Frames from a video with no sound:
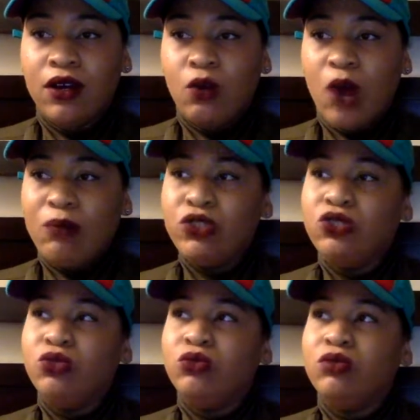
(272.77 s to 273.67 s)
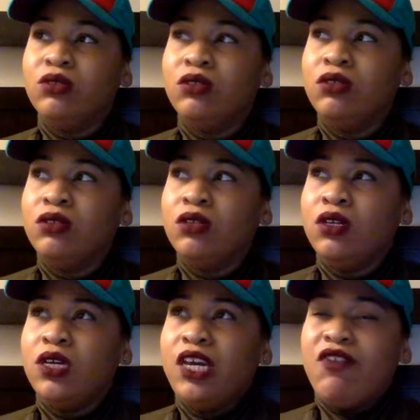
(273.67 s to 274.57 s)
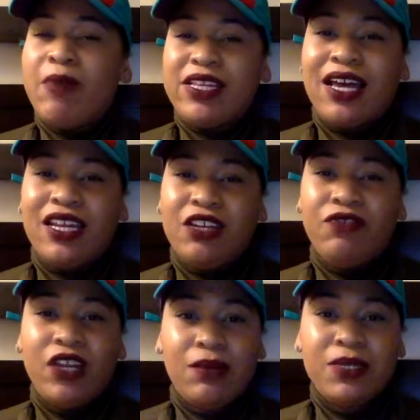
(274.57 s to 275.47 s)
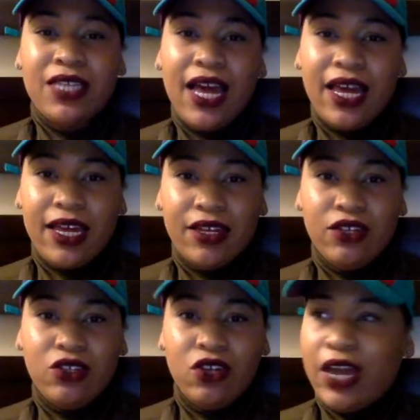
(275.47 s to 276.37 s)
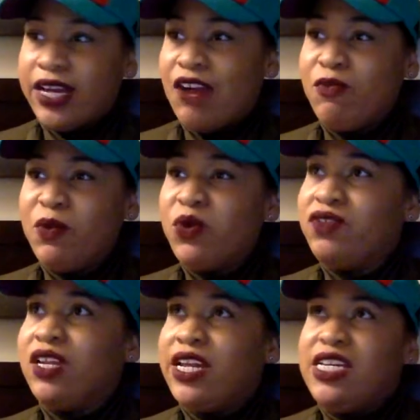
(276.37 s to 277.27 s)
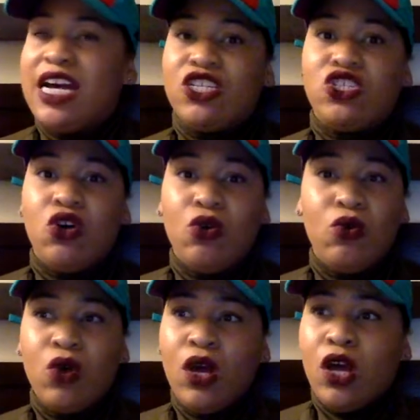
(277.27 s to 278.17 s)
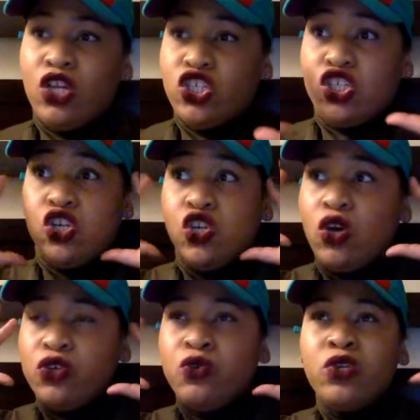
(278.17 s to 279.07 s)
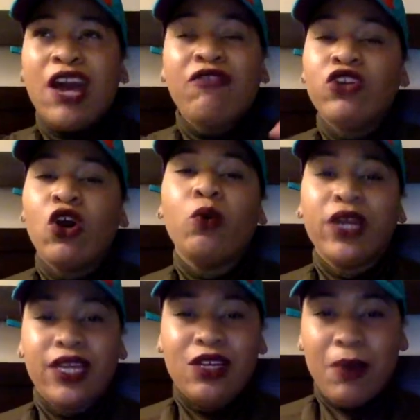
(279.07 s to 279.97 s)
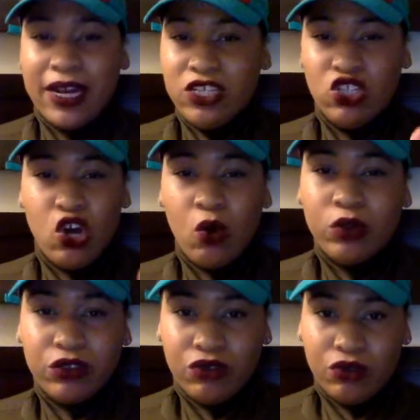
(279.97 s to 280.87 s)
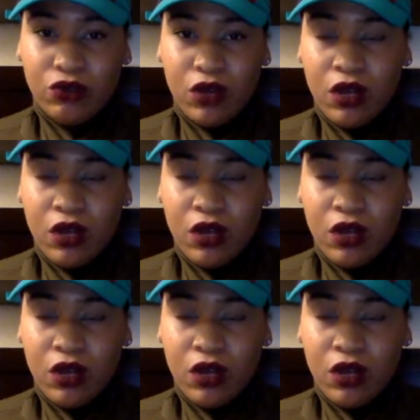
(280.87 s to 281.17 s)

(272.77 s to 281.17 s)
Why would you even make that lady feel upset? You know, like, God forbid, what if the lady got so just you never know what anybody's going through.